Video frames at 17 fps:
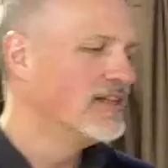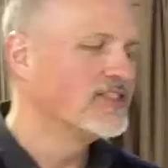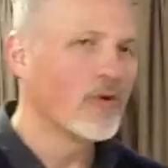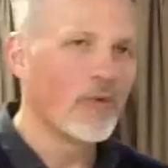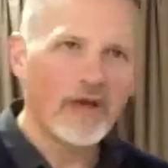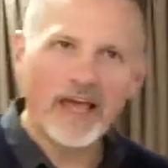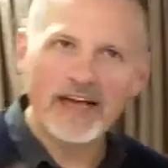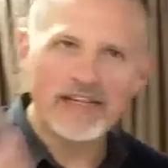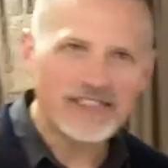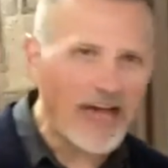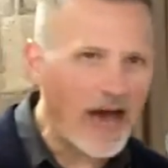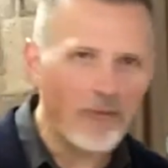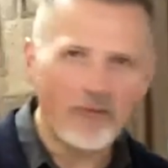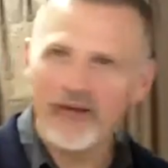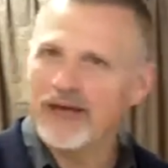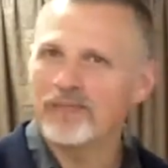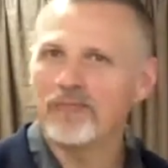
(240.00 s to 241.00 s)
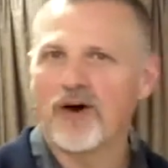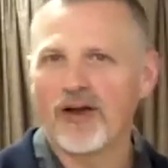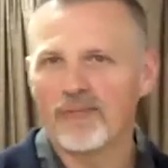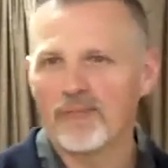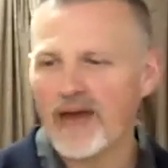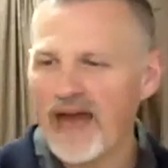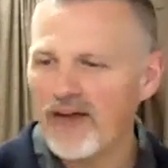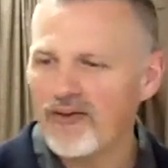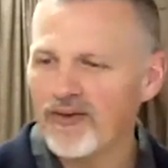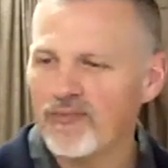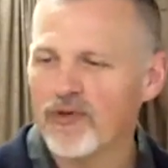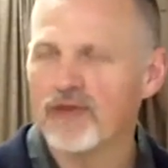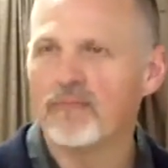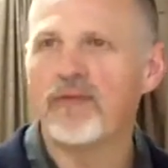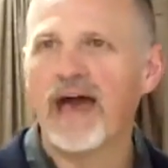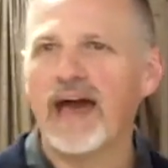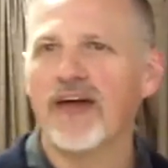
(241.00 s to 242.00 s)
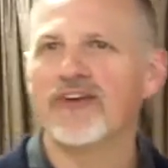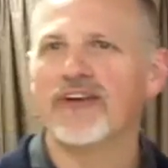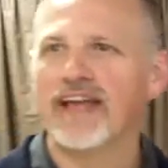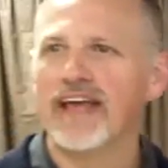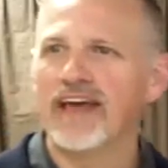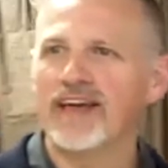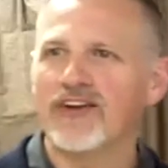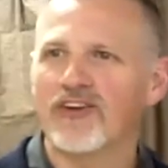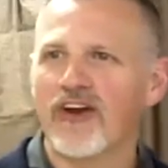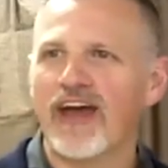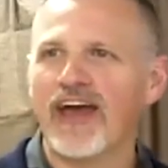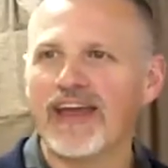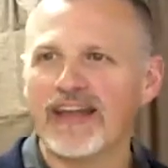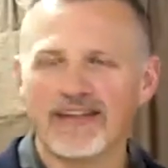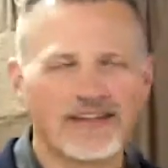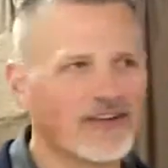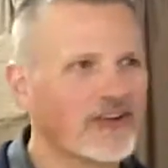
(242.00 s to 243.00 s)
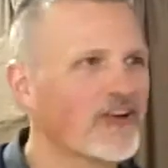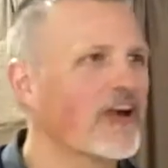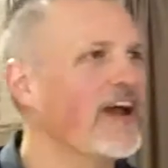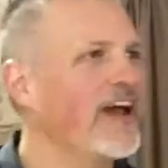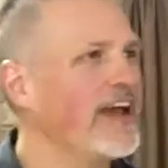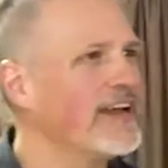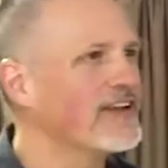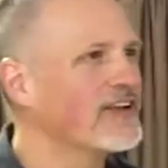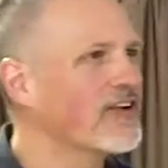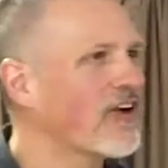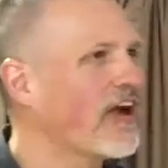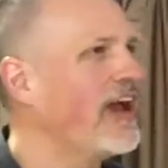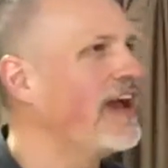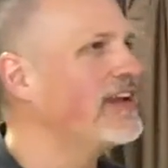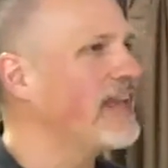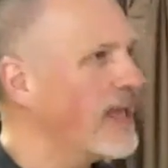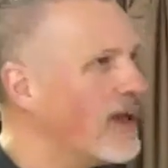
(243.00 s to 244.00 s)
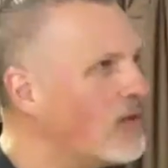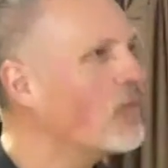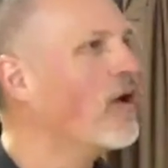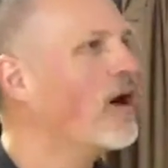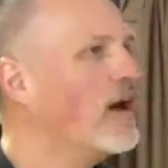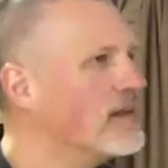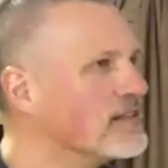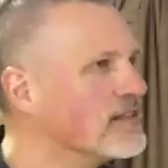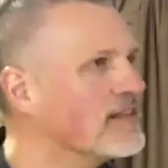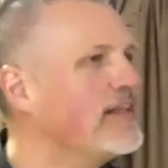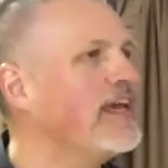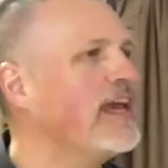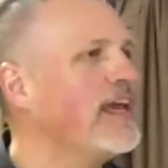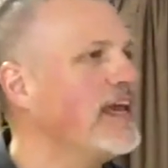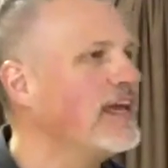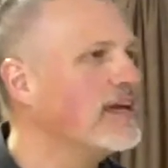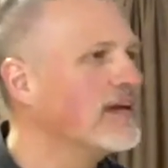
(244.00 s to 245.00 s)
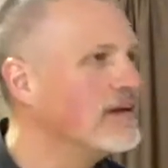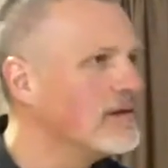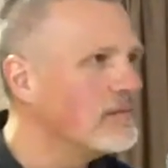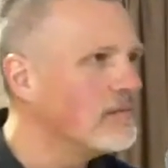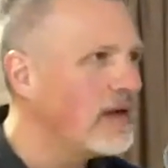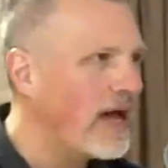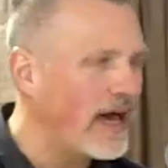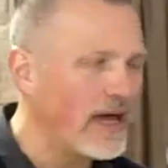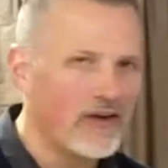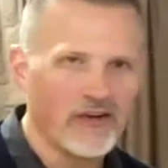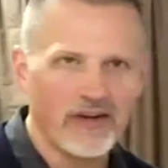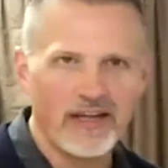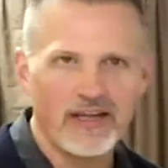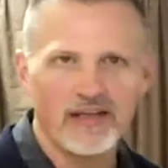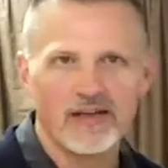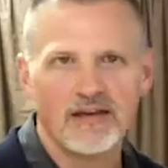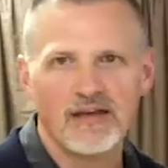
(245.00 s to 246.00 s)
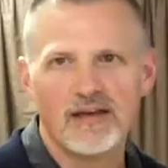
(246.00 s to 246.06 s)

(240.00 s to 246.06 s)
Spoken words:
So I went, bought a battery, put a battery in, cranked. It was the battery.